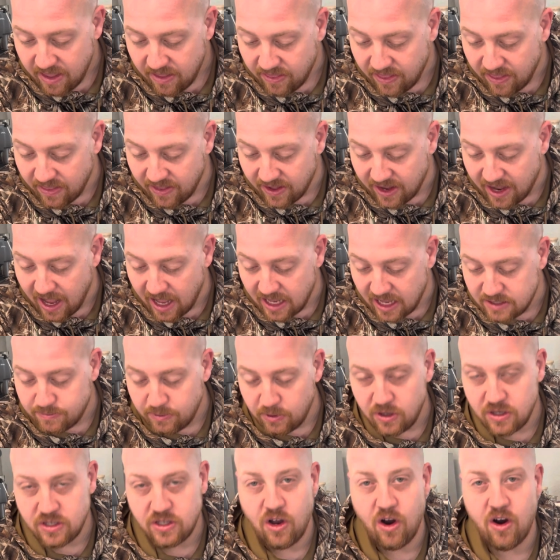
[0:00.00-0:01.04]
then the
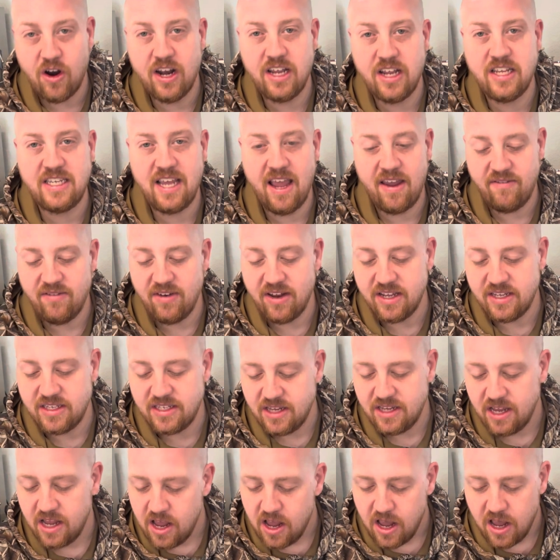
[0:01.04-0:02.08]
gospel has already saved
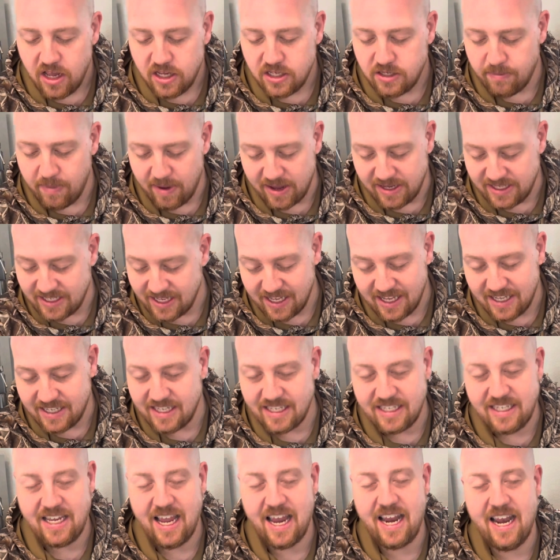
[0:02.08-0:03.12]
us. So basically, this
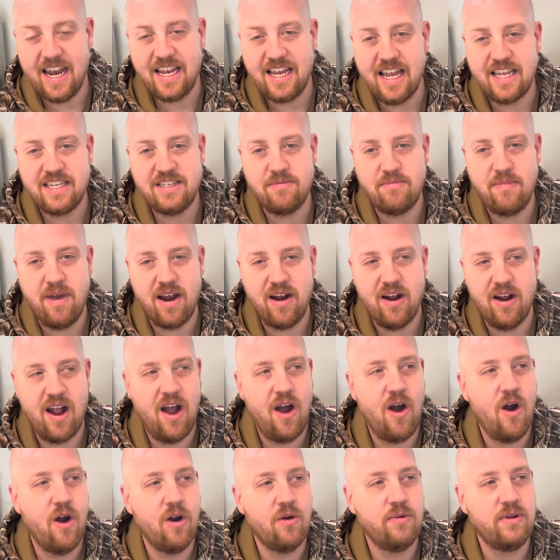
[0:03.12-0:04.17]
is saying it doesn't matter
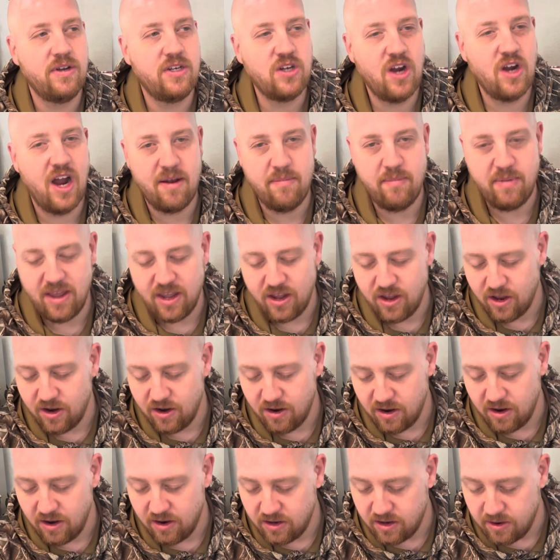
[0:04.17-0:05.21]
how hard we try to be good,
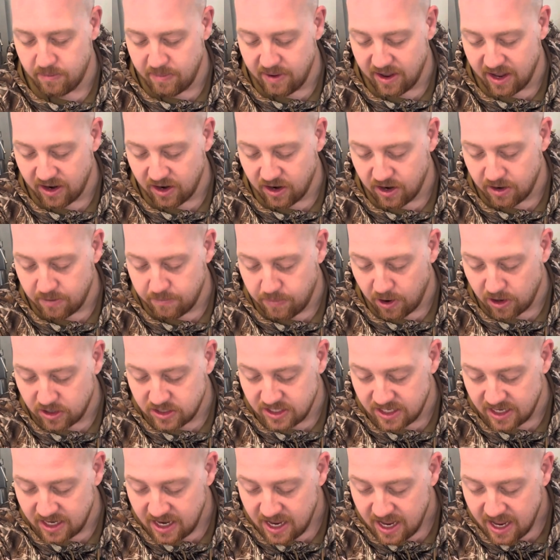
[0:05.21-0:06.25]
to be a good
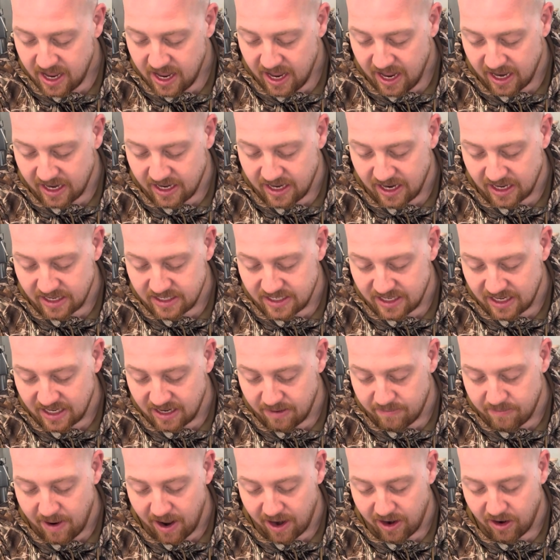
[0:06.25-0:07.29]
person. It
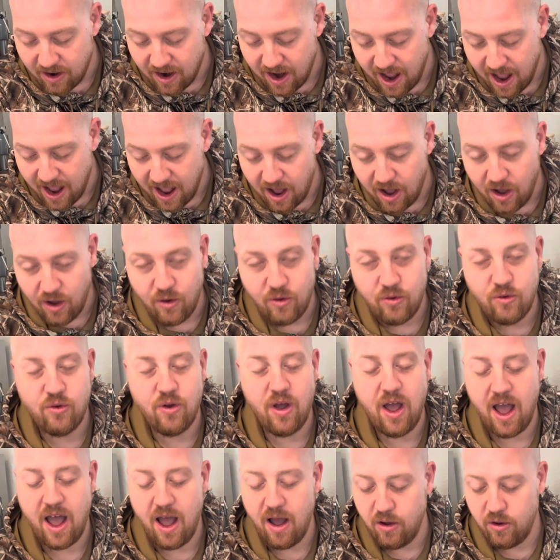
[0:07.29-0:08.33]
doesn't matter
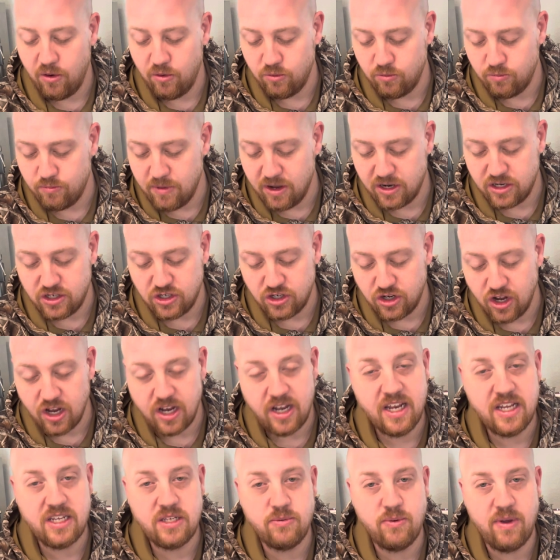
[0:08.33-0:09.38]
how much
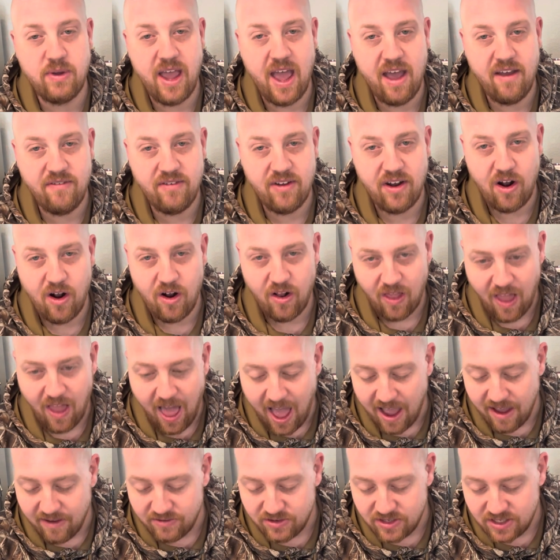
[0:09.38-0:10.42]
goodness we have in our
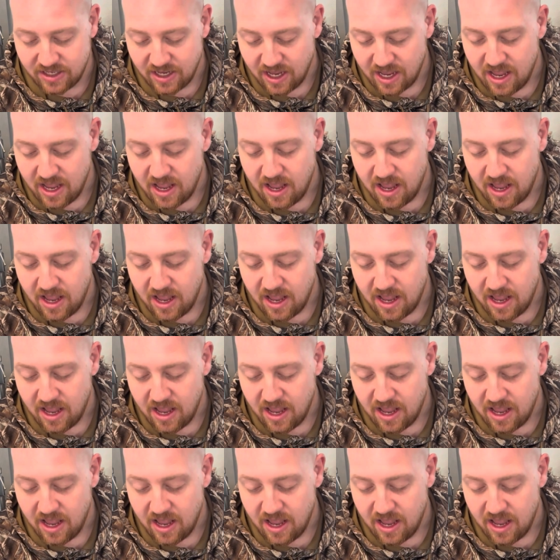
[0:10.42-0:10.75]
lives,